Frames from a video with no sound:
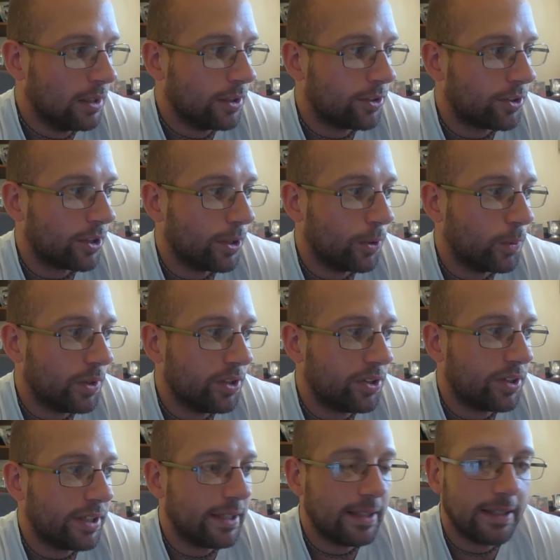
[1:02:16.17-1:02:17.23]
So we
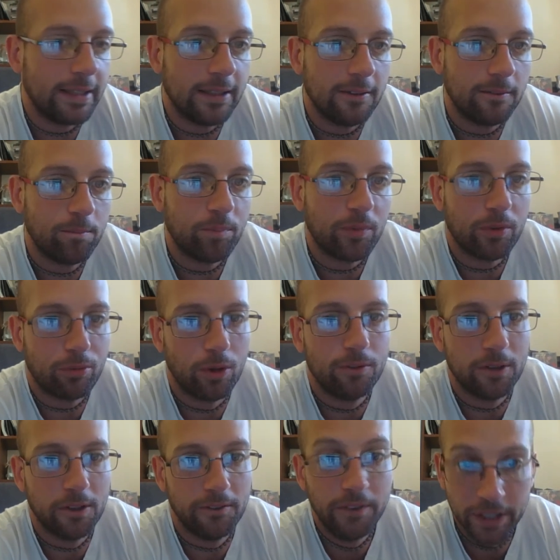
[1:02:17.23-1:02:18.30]
see the
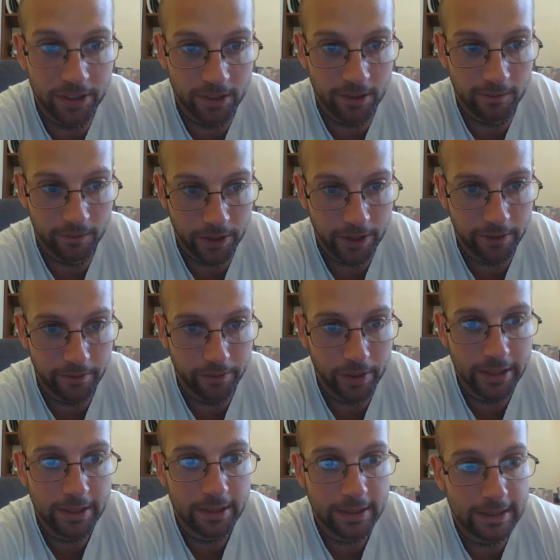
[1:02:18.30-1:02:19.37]
roughly
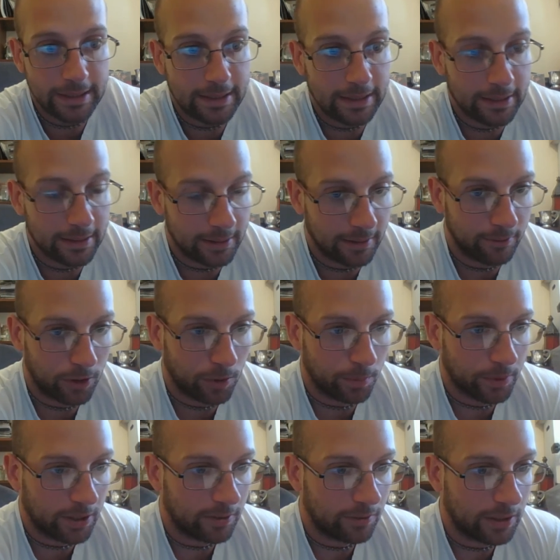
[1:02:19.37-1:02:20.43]
1333, the
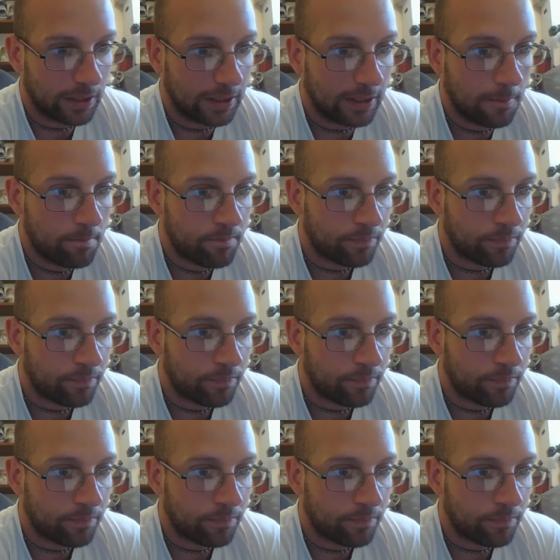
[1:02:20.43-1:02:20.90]
involvement of the